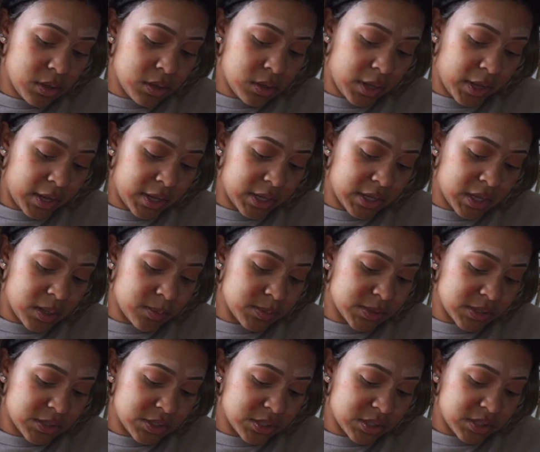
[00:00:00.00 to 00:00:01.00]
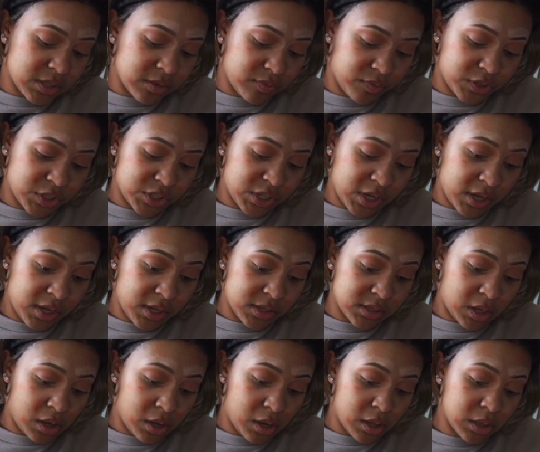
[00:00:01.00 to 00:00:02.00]
like, it comes in just different shades
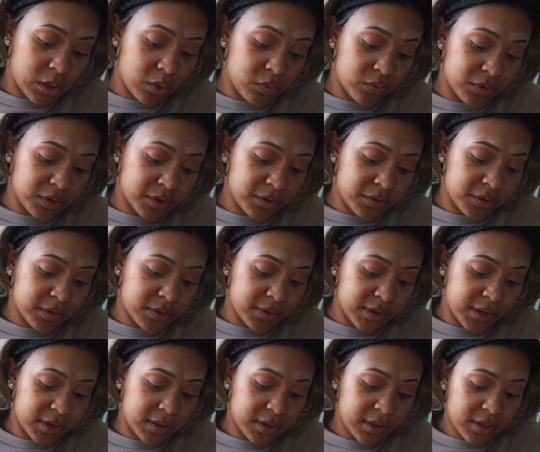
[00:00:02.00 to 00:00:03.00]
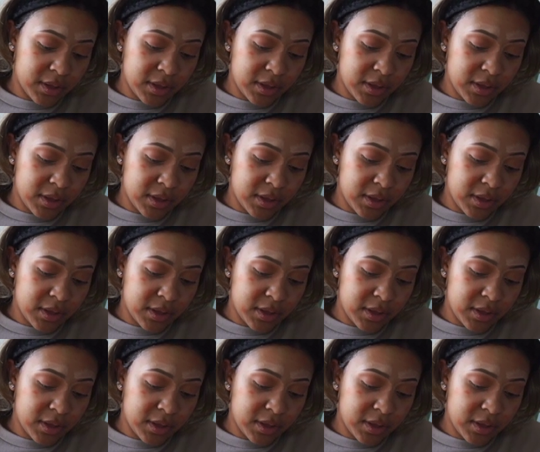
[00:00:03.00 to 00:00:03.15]
all over, right?